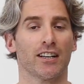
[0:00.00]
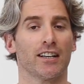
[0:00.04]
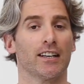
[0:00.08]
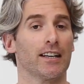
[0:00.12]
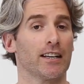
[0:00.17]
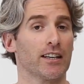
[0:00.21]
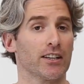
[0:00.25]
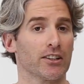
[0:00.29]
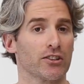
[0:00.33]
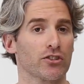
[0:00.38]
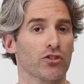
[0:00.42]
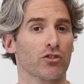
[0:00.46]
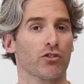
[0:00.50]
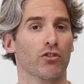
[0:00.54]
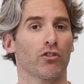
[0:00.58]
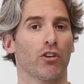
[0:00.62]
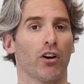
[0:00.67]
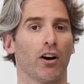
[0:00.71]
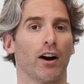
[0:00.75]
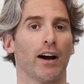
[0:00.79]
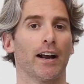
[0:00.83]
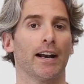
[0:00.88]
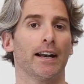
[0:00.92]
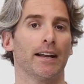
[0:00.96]
and that you're
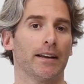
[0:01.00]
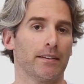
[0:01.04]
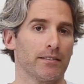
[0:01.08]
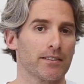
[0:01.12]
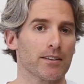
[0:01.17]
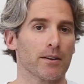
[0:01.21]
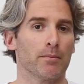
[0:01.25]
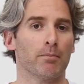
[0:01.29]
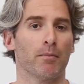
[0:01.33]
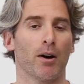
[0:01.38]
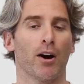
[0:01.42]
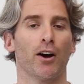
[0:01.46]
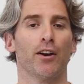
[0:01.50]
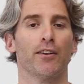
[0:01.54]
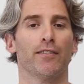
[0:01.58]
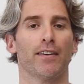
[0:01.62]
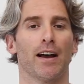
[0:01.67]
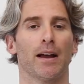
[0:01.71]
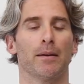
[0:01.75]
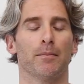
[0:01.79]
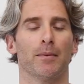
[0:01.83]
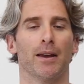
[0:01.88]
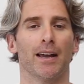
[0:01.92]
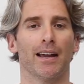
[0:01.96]
trying to
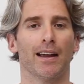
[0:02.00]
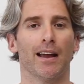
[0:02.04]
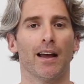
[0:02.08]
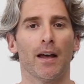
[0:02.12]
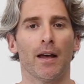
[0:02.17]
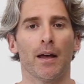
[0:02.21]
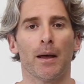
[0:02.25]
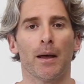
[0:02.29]
motivate me.